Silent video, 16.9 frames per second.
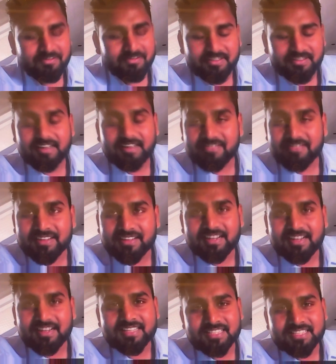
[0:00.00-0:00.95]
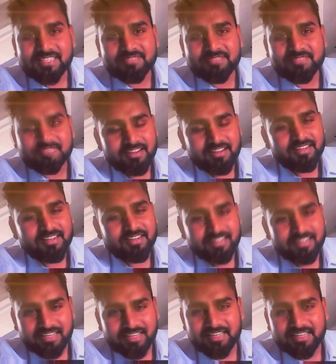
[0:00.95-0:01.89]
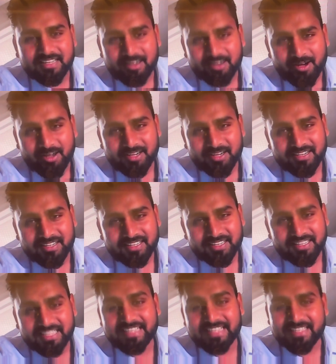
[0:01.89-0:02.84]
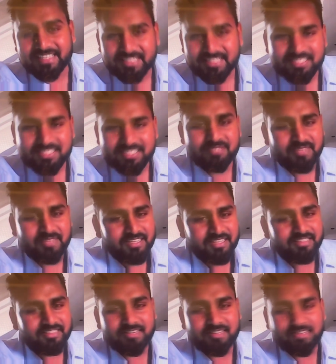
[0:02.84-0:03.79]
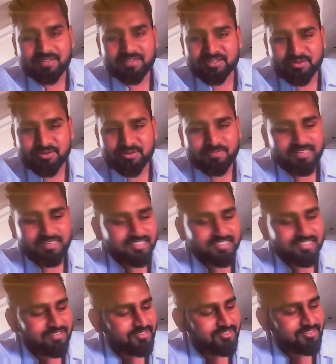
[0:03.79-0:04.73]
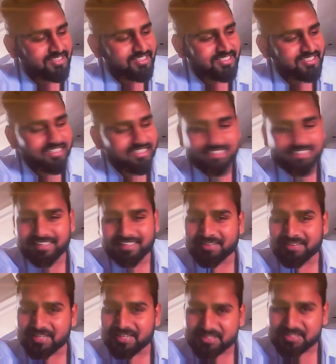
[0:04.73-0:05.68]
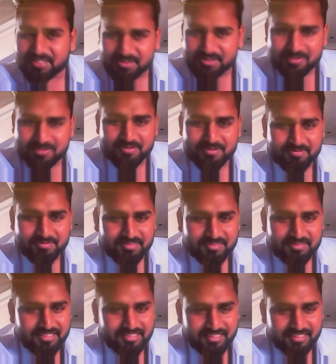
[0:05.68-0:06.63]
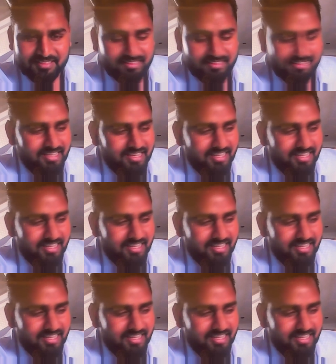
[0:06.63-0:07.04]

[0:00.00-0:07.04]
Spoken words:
loving classes we learned really lot. In an easy way, there was no pressure for a study, there was no thing,